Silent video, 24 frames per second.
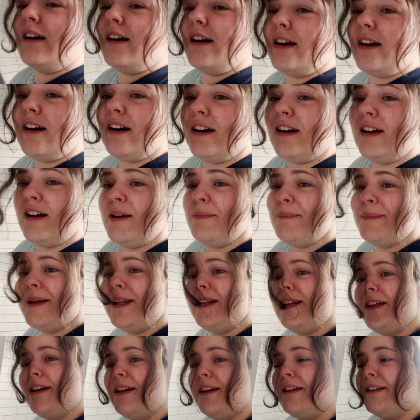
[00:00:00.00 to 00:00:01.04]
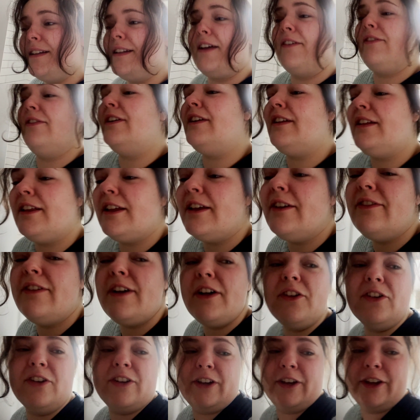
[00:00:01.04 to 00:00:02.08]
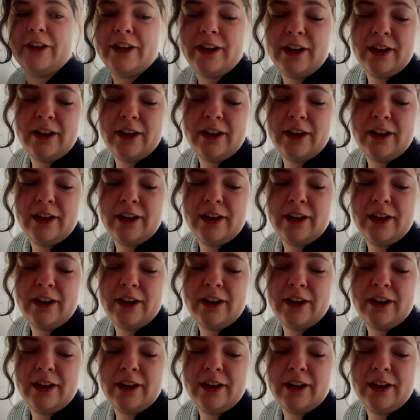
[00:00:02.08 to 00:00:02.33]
I mean, definitely felt good.